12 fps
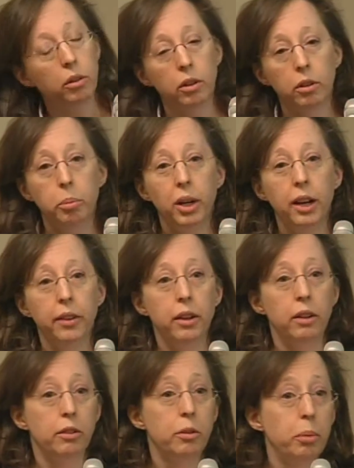critical path,
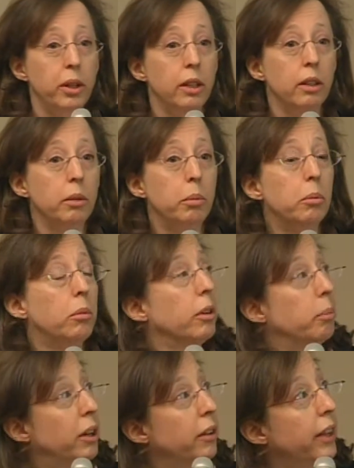and I'll explain a little bit
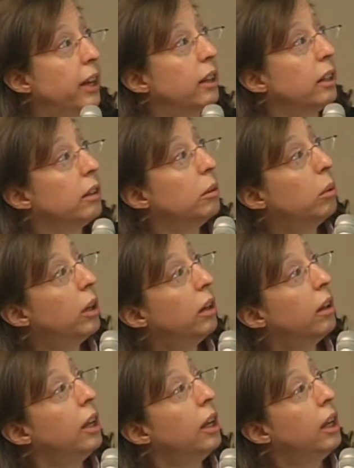more about that in a little
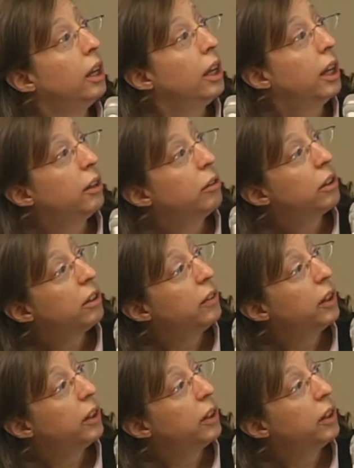while. And drug